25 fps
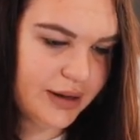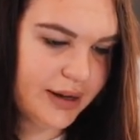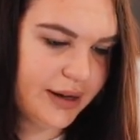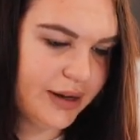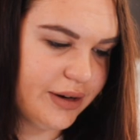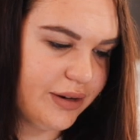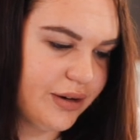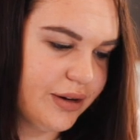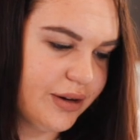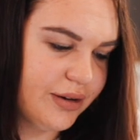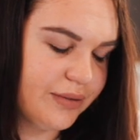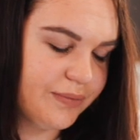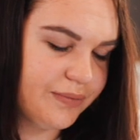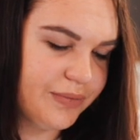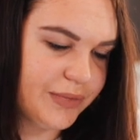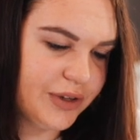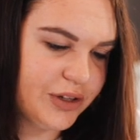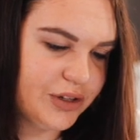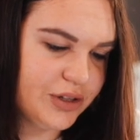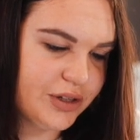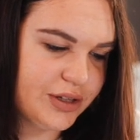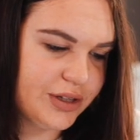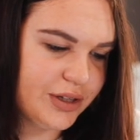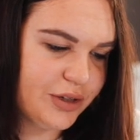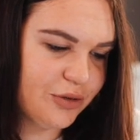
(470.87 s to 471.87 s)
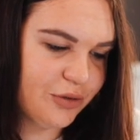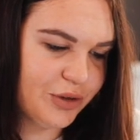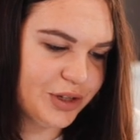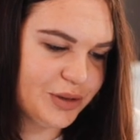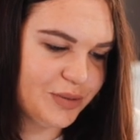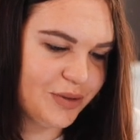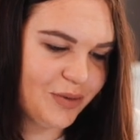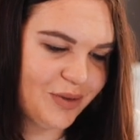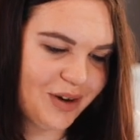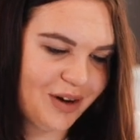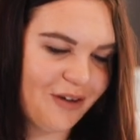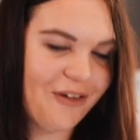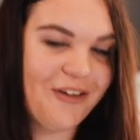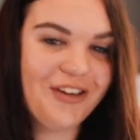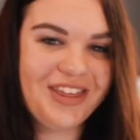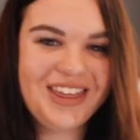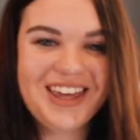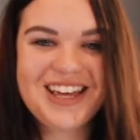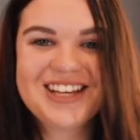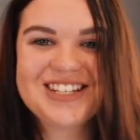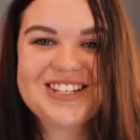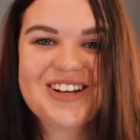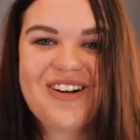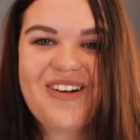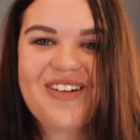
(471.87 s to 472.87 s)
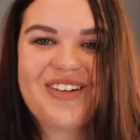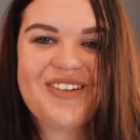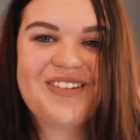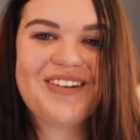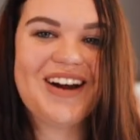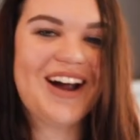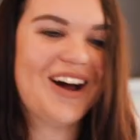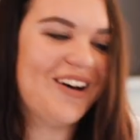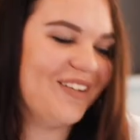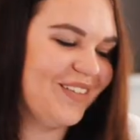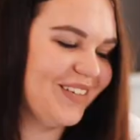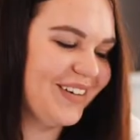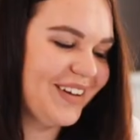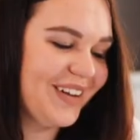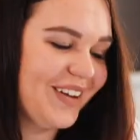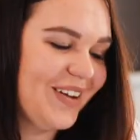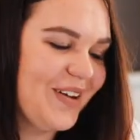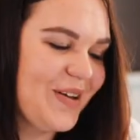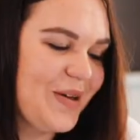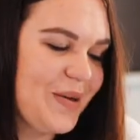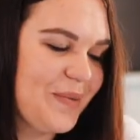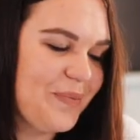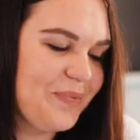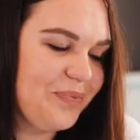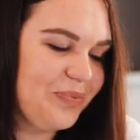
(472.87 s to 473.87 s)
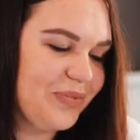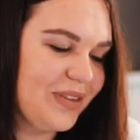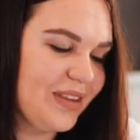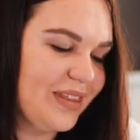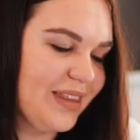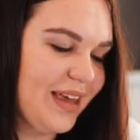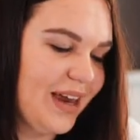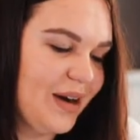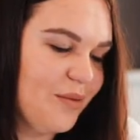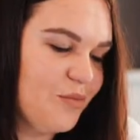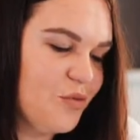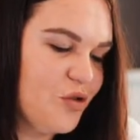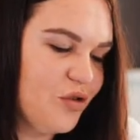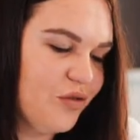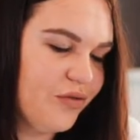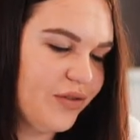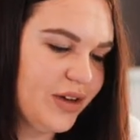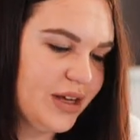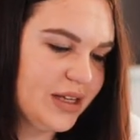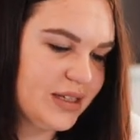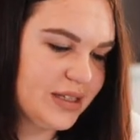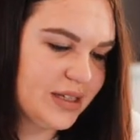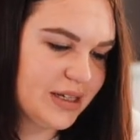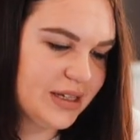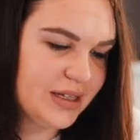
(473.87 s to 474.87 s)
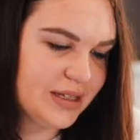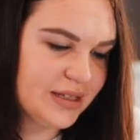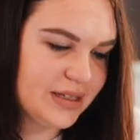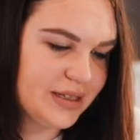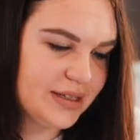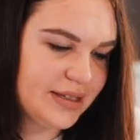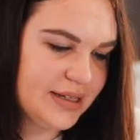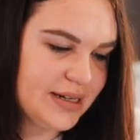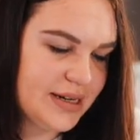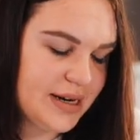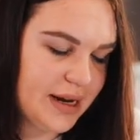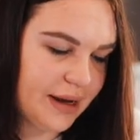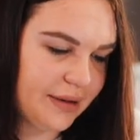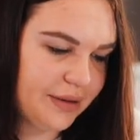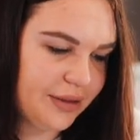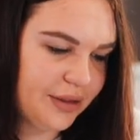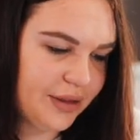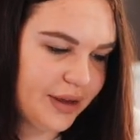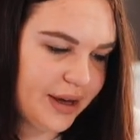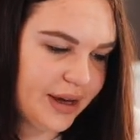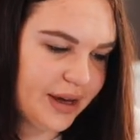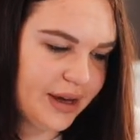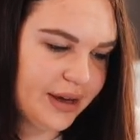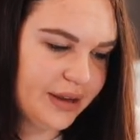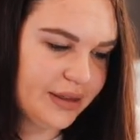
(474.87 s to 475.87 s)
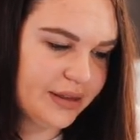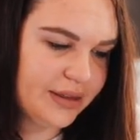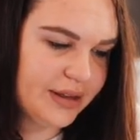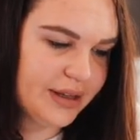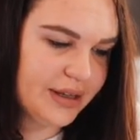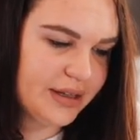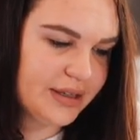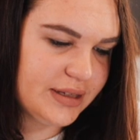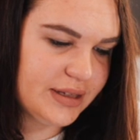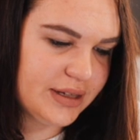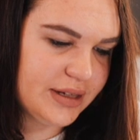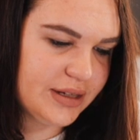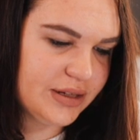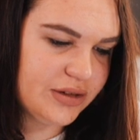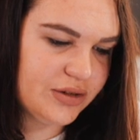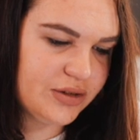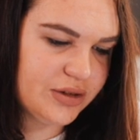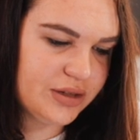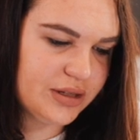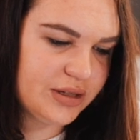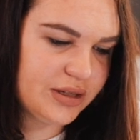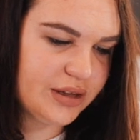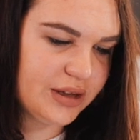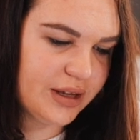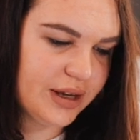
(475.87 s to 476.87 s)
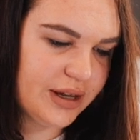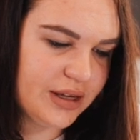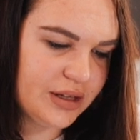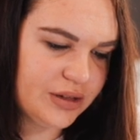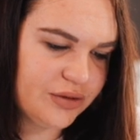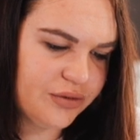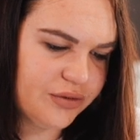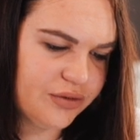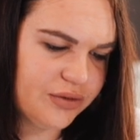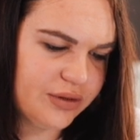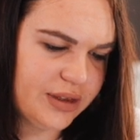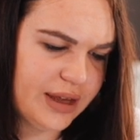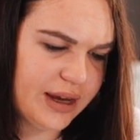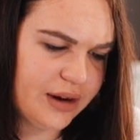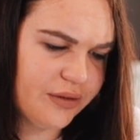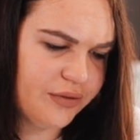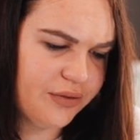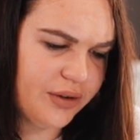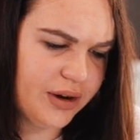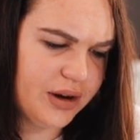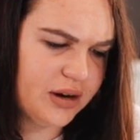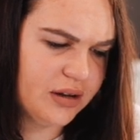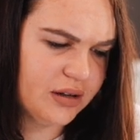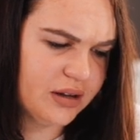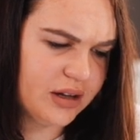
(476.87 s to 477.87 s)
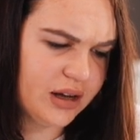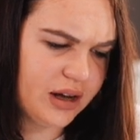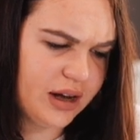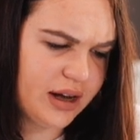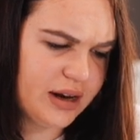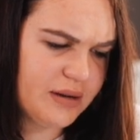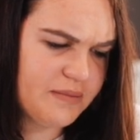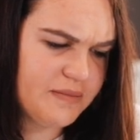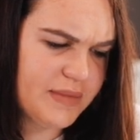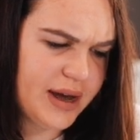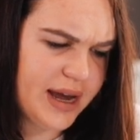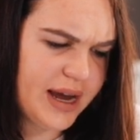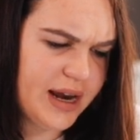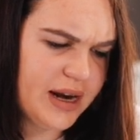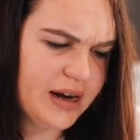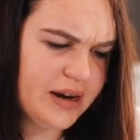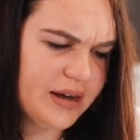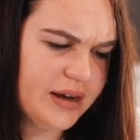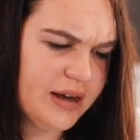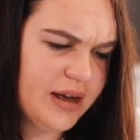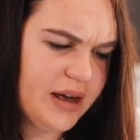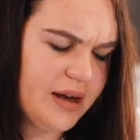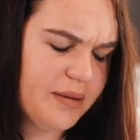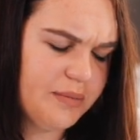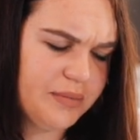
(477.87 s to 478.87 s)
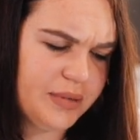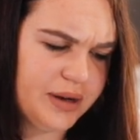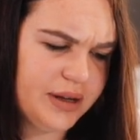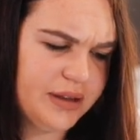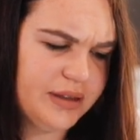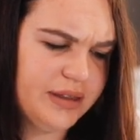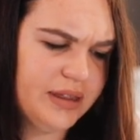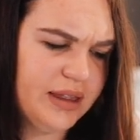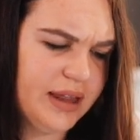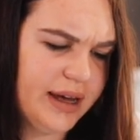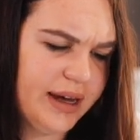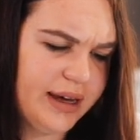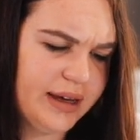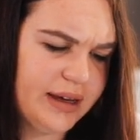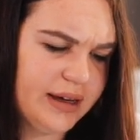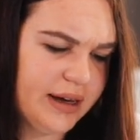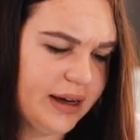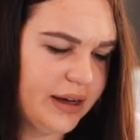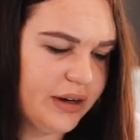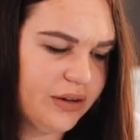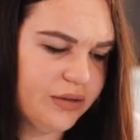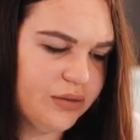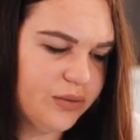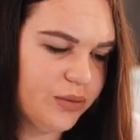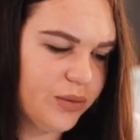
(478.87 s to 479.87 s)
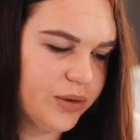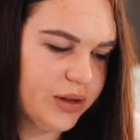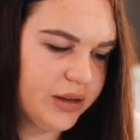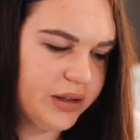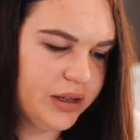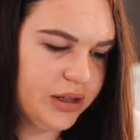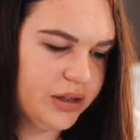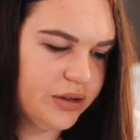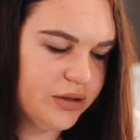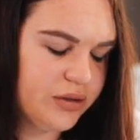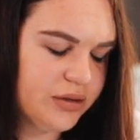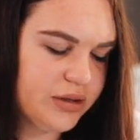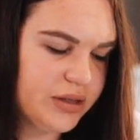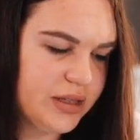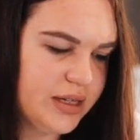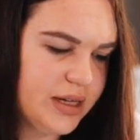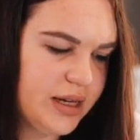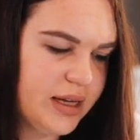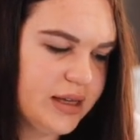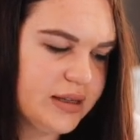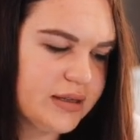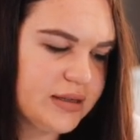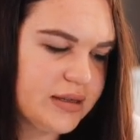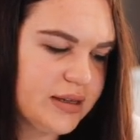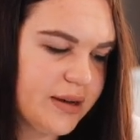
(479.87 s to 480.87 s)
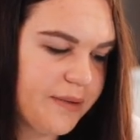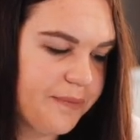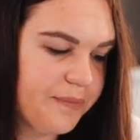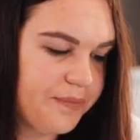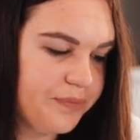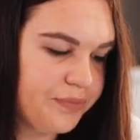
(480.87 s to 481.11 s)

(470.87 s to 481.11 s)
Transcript: I don't know, it just annoys me when everything's all around. Then movies is nothing. This is just things that Final Cut made, but like I don't really use these.